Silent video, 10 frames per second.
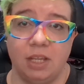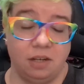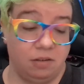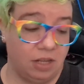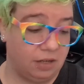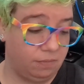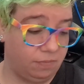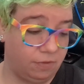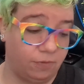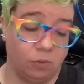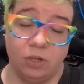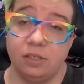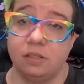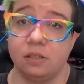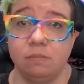And it, for
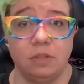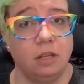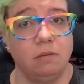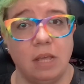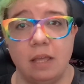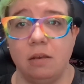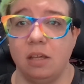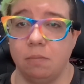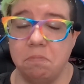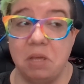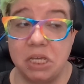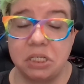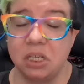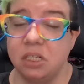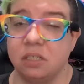once,
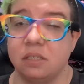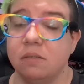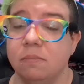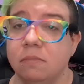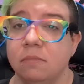makes sense.